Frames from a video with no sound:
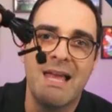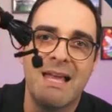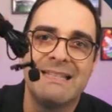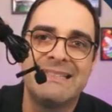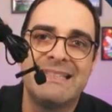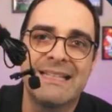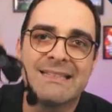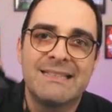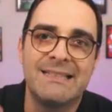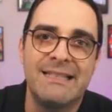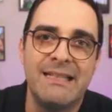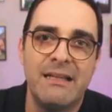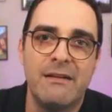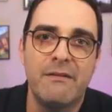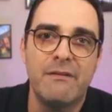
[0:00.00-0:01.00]

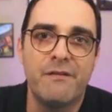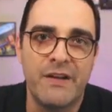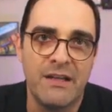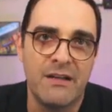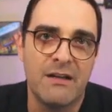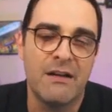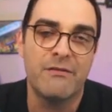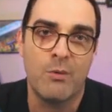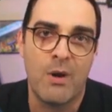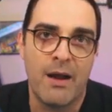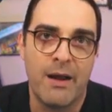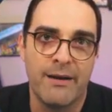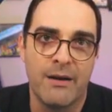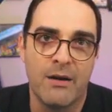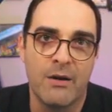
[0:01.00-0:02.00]
16 feet of
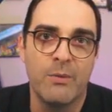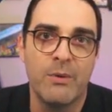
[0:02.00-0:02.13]
wire,